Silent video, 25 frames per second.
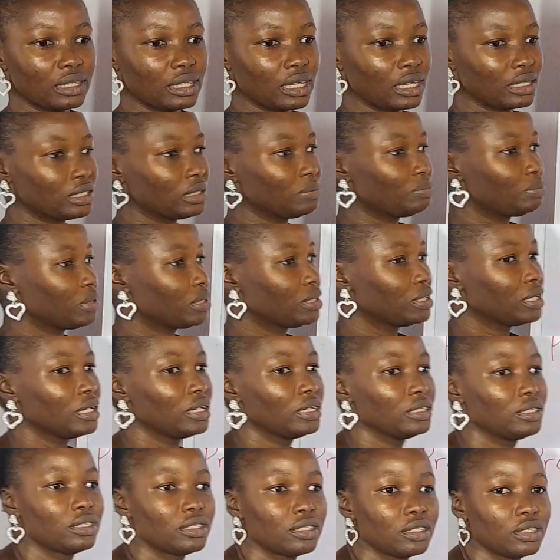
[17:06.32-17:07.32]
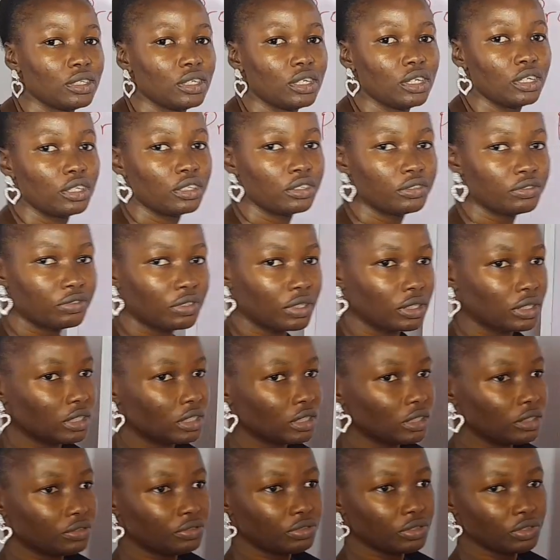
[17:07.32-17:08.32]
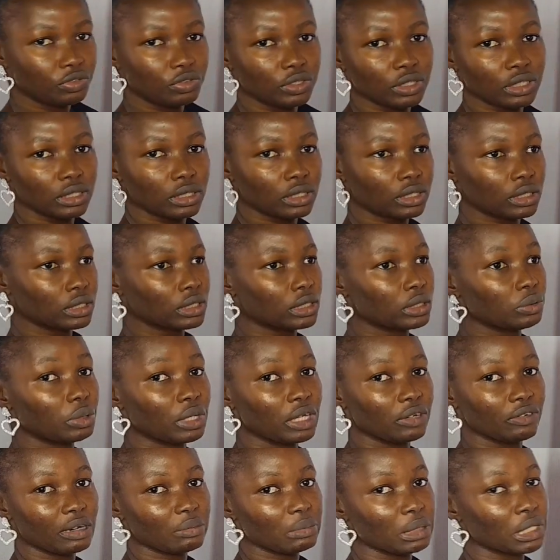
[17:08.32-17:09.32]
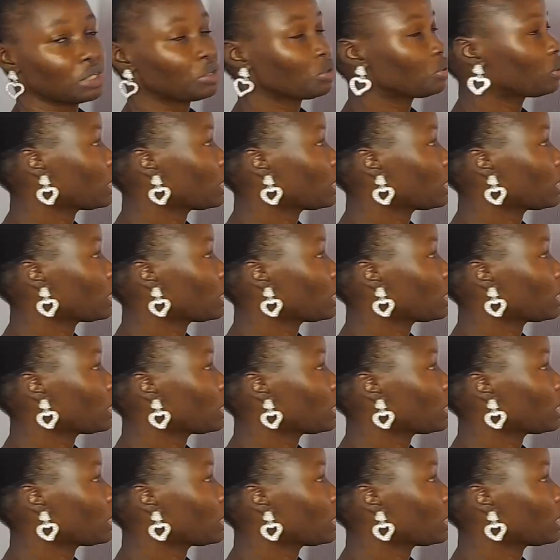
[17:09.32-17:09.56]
30%, 40, 50, 60, whatever makes you